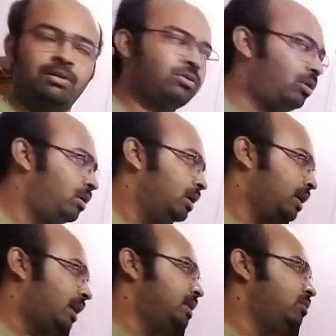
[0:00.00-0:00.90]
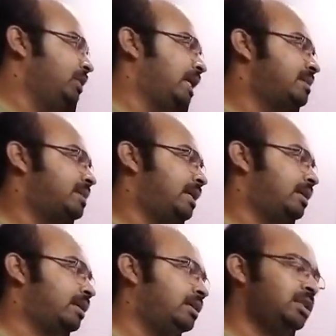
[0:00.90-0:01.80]
So we can say
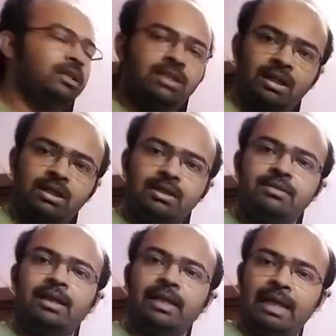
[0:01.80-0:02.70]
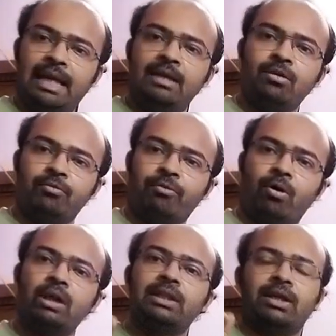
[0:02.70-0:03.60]
that consumption is the end of
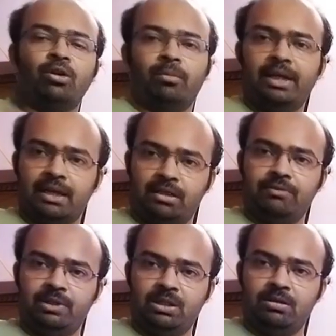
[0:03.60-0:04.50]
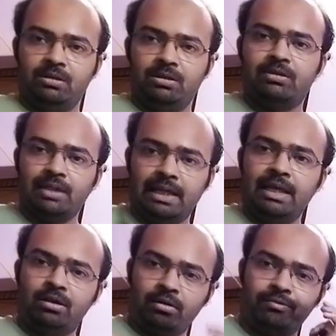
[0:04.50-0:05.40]
all the economic activity. It's the
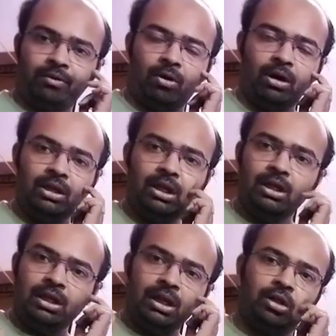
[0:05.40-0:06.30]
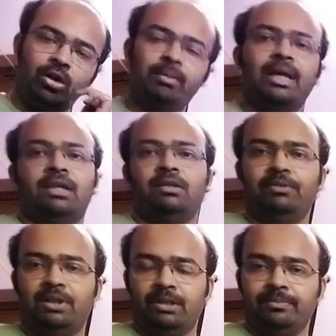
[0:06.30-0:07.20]
end of all economic
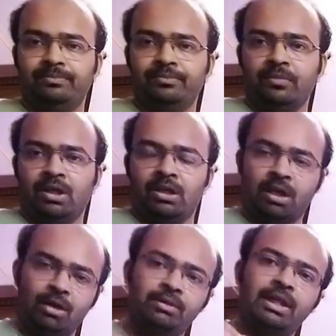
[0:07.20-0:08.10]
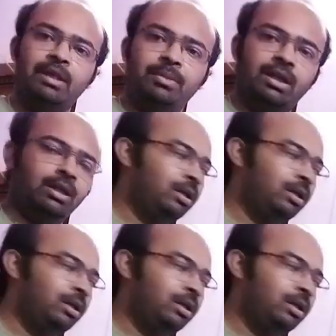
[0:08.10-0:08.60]
activity. Now you tell me,